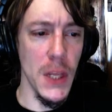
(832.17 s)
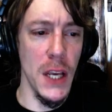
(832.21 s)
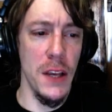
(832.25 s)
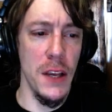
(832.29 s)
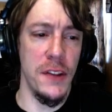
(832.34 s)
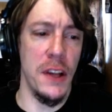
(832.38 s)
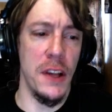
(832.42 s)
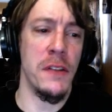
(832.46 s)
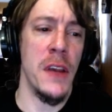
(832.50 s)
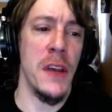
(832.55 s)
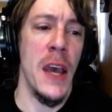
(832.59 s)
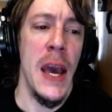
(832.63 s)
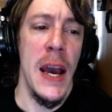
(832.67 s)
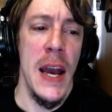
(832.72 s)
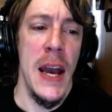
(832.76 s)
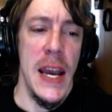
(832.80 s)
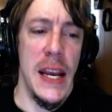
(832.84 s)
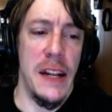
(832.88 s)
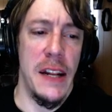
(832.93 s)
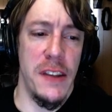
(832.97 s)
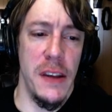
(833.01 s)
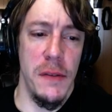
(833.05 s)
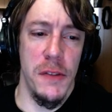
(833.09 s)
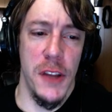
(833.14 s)
He says,
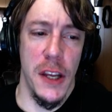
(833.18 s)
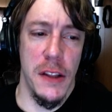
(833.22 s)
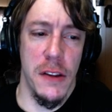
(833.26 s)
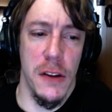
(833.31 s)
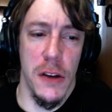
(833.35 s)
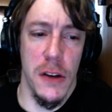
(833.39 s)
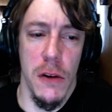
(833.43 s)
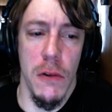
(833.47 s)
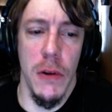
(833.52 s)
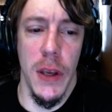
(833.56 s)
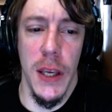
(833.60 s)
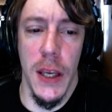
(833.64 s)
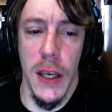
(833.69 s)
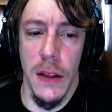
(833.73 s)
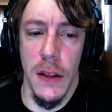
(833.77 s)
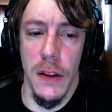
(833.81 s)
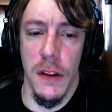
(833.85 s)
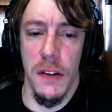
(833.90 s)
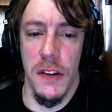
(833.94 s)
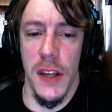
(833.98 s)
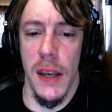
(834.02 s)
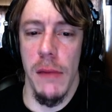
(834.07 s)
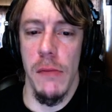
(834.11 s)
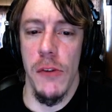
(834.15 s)
it seems like they're going in
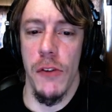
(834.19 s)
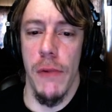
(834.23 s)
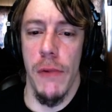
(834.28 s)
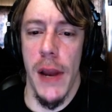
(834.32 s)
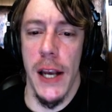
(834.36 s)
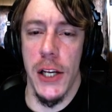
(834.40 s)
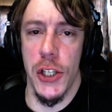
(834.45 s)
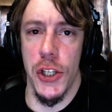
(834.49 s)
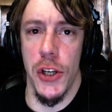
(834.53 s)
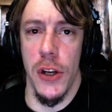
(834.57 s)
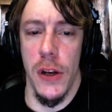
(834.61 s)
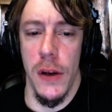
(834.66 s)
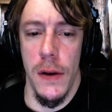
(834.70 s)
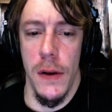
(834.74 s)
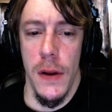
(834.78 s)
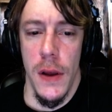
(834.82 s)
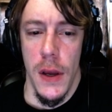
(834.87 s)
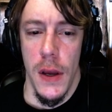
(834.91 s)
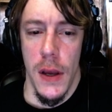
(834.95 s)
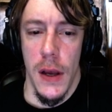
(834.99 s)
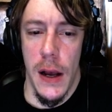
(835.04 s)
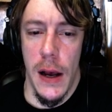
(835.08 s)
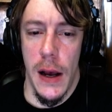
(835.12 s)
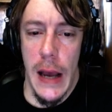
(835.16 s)
the same direction
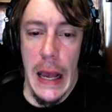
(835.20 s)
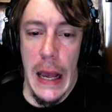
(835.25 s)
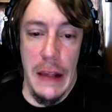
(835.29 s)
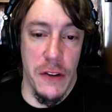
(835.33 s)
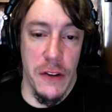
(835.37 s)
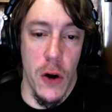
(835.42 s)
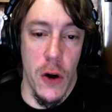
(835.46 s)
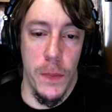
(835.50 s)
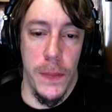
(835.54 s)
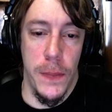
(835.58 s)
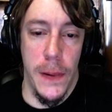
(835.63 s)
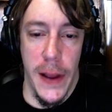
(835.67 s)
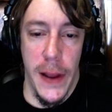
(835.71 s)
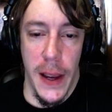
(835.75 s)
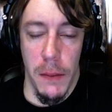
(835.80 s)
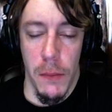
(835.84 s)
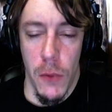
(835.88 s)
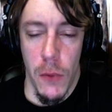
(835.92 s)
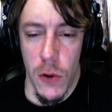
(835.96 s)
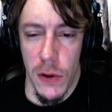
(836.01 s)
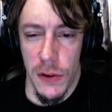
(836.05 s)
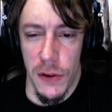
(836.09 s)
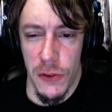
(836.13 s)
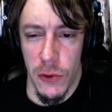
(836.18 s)
uh, as our plan,
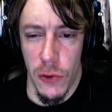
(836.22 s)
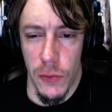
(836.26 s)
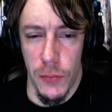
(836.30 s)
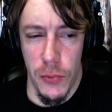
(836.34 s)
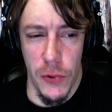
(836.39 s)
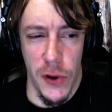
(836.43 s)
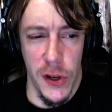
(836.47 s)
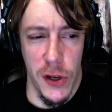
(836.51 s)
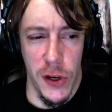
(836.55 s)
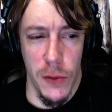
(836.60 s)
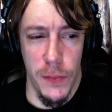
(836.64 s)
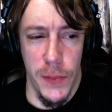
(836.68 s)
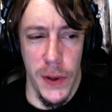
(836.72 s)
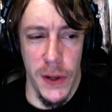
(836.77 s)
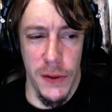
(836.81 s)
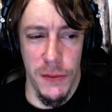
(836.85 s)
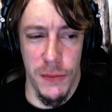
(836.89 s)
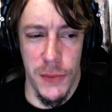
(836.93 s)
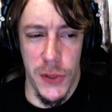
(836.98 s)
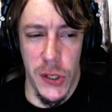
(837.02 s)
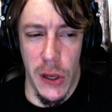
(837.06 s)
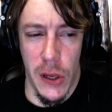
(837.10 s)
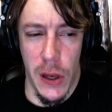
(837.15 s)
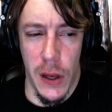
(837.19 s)
Morris told Breaker,
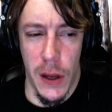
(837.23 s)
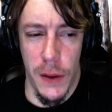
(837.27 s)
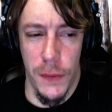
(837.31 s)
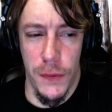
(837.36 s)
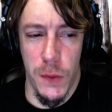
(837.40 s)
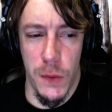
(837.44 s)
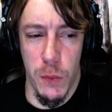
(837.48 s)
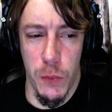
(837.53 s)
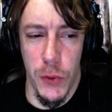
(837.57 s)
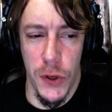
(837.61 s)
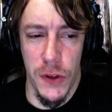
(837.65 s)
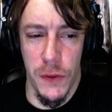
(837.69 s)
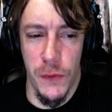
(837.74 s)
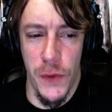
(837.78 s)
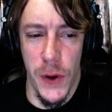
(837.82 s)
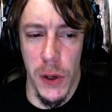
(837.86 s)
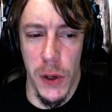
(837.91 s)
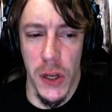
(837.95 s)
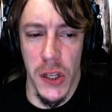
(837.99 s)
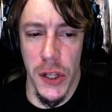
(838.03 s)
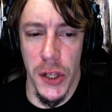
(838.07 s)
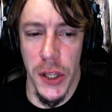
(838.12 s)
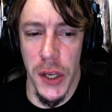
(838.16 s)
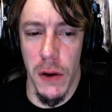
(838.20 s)
but uh, what's
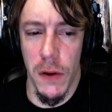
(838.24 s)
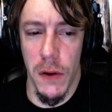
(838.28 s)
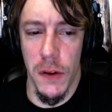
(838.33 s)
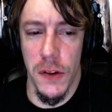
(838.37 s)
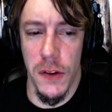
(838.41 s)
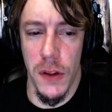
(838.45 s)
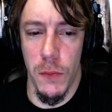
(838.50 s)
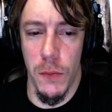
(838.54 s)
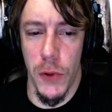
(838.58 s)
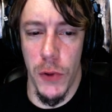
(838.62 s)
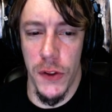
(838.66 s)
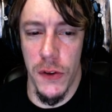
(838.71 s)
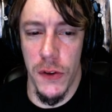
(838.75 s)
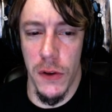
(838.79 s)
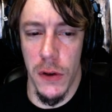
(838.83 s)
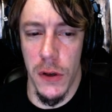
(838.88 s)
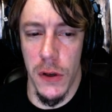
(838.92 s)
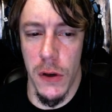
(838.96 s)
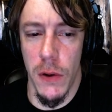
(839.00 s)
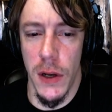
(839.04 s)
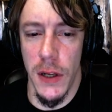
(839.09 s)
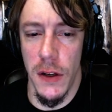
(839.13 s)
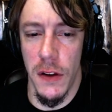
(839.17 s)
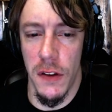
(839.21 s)
very clear is that what they're
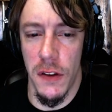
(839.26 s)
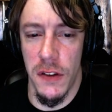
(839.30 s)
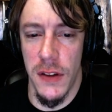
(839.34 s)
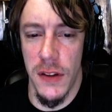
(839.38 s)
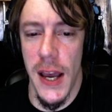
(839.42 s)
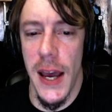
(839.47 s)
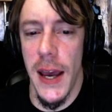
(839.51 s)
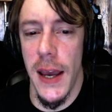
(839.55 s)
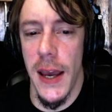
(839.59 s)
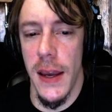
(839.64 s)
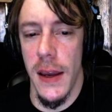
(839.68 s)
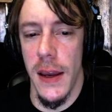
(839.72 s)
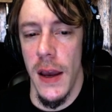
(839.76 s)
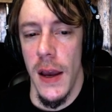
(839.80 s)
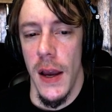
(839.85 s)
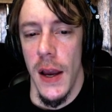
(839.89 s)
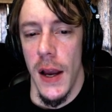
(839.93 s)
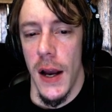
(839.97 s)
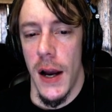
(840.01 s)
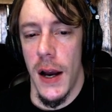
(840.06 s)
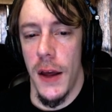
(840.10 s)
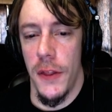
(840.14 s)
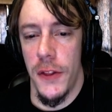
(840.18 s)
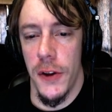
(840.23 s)
going to say,
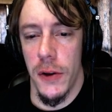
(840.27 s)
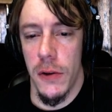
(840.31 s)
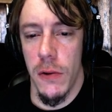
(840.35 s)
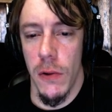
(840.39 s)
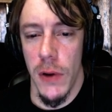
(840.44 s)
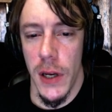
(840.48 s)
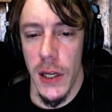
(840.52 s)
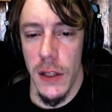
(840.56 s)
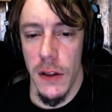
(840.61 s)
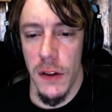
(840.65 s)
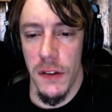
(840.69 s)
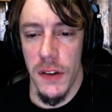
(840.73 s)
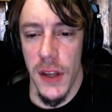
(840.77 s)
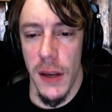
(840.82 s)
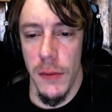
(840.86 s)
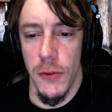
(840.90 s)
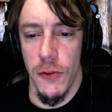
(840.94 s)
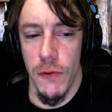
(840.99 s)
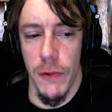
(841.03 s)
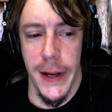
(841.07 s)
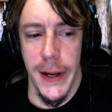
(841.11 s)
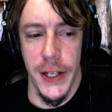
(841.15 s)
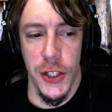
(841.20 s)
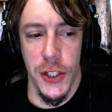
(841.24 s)
uh, they're going in the same
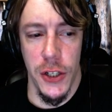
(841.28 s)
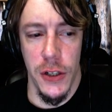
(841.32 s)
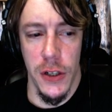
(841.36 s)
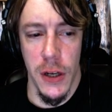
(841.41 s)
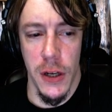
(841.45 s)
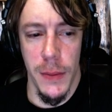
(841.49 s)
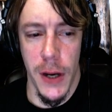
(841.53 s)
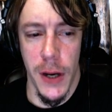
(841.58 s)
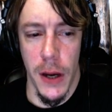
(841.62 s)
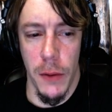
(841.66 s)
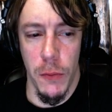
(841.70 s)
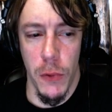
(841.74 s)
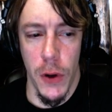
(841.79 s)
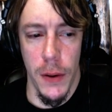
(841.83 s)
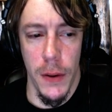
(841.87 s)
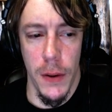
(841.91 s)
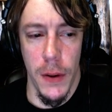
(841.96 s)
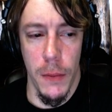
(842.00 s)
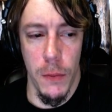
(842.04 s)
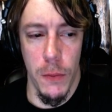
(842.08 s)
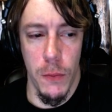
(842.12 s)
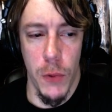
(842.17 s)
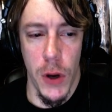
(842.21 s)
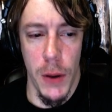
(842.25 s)
direction, come on,
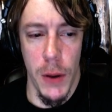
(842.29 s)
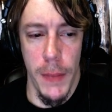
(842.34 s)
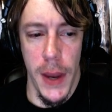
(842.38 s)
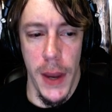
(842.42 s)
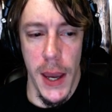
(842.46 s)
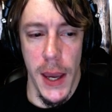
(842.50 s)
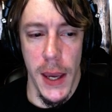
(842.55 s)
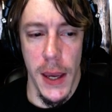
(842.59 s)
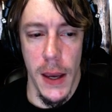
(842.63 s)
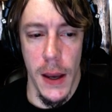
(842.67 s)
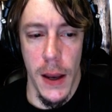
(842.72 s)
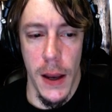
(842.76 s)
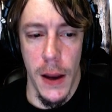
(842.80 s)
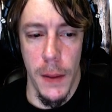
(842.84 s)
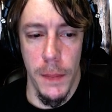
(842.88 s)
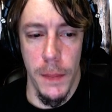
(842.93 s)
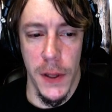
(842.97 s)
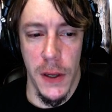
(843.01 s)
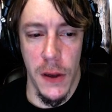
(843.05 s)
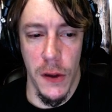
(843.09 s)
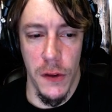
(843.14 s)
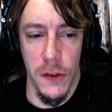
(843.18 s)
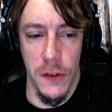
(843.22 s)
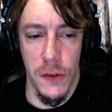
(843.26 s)
what what may, uh,
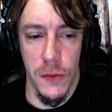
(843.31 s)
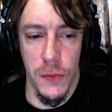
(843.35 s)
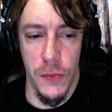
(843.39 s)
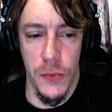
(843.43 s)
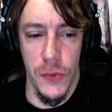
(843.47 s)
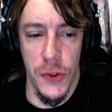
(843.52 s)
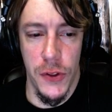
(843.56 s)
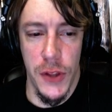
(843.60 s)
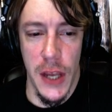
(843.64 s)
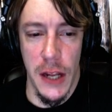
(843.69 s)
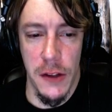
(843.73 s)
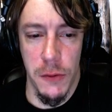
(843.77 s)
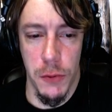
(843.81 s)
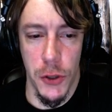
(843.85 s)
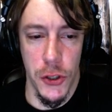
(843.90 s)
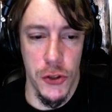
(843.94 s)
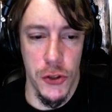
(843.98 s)
because that's